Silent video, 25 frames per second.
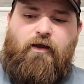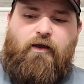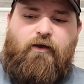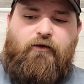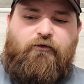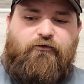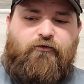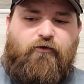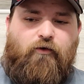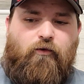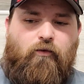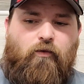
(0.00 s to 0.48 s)

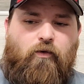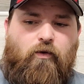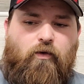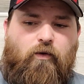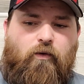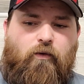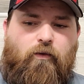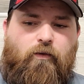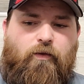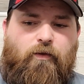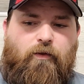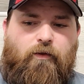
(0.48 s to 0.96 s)
So
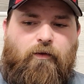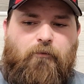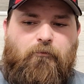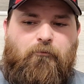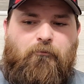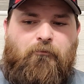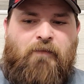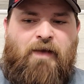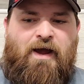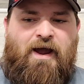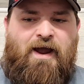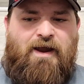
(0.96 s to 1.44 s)

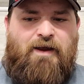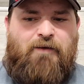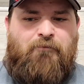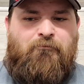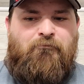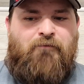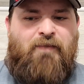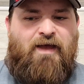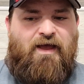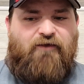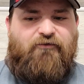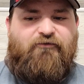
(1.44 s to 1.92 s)
my
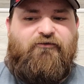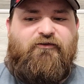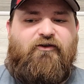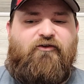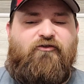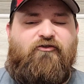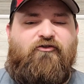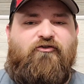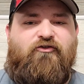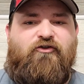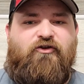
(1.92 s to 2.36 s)
message